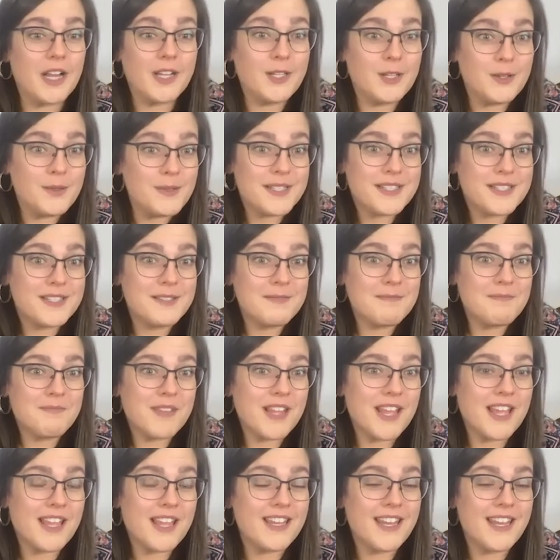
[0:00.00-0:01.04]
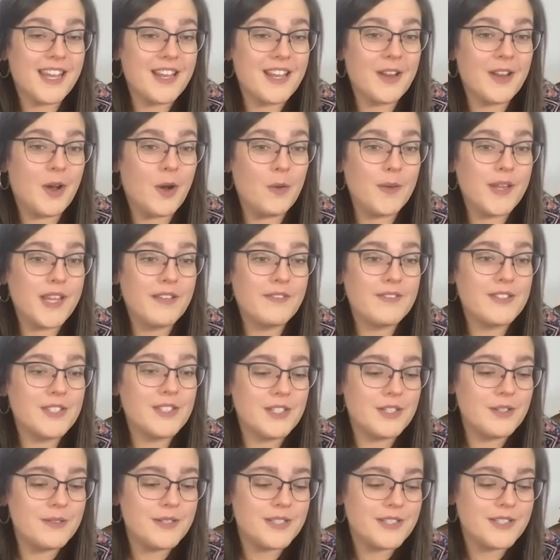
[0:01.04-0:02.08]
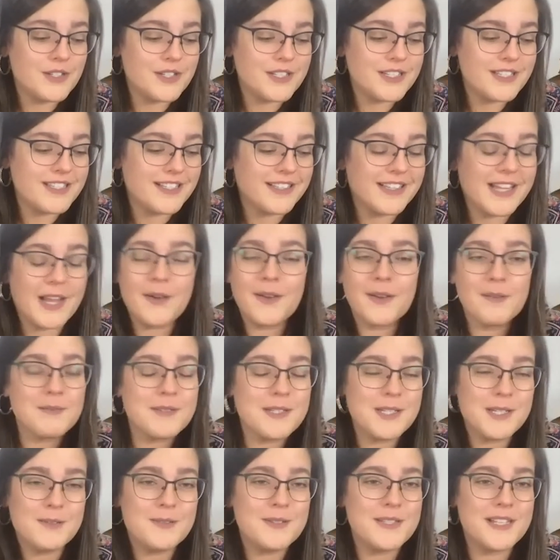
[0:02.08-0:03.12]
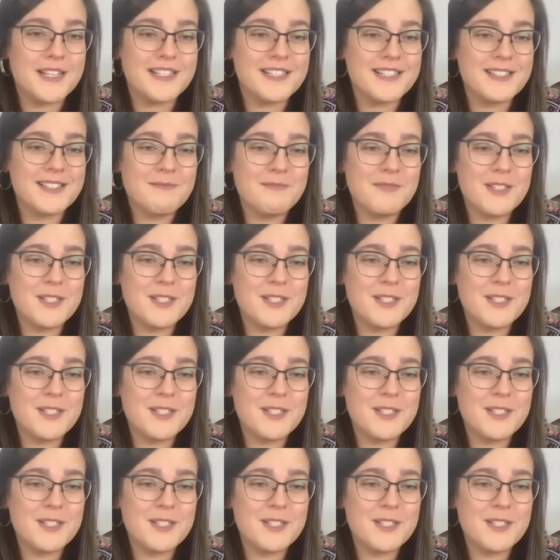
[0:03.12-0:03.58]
uses, and all we have to do is just allow him to use us.